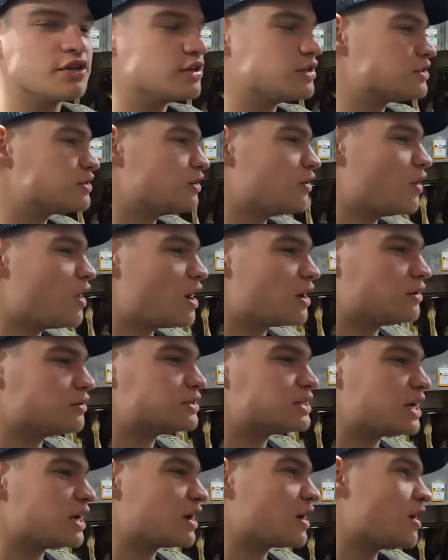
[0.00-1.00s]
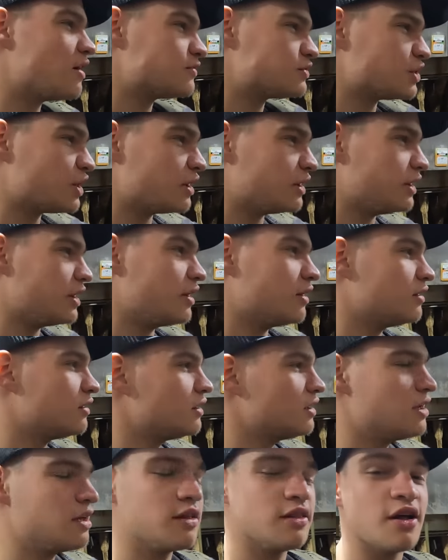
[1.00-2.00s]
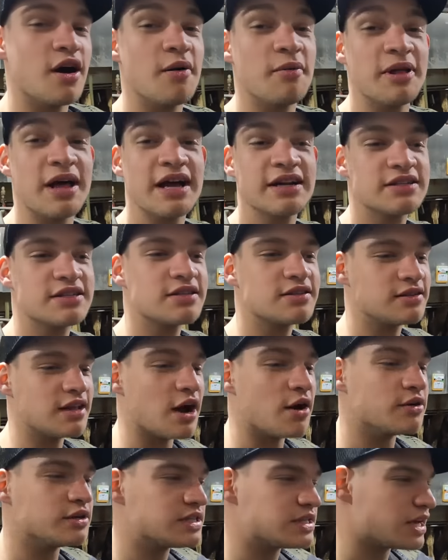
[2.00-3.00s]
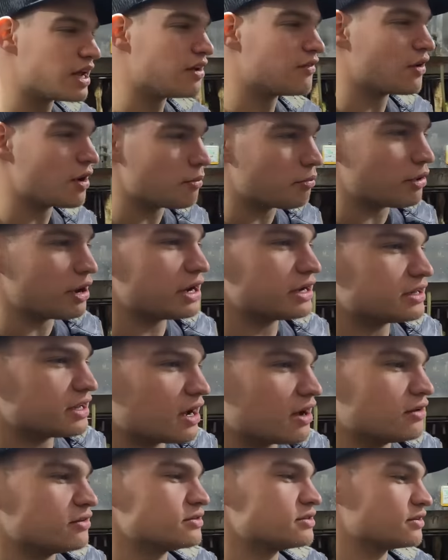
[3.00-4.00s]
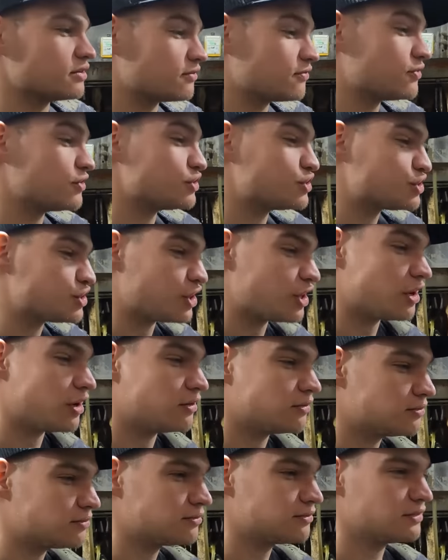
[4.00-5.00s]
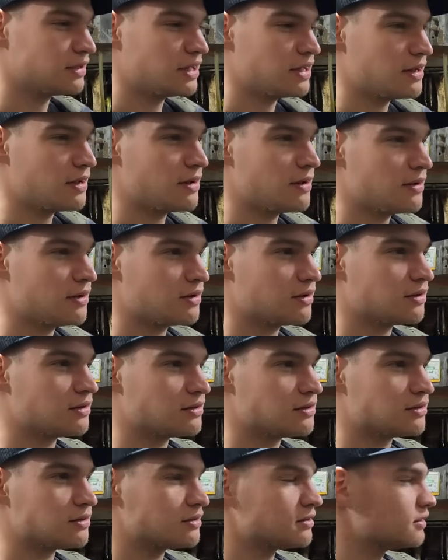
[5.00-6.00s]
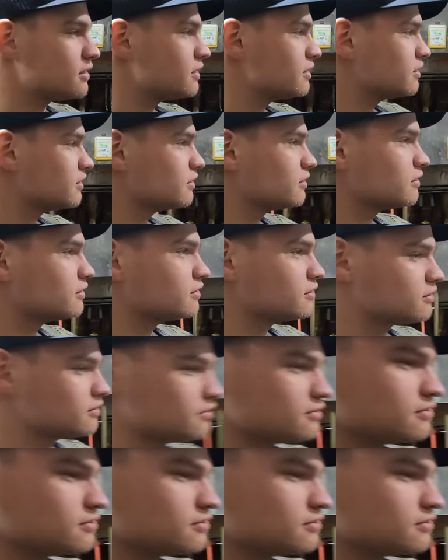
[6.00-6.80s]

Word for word: there's no auto takeoffs on here. No. no, but that's that would save on breakdowns for sure. And then here you can see one of our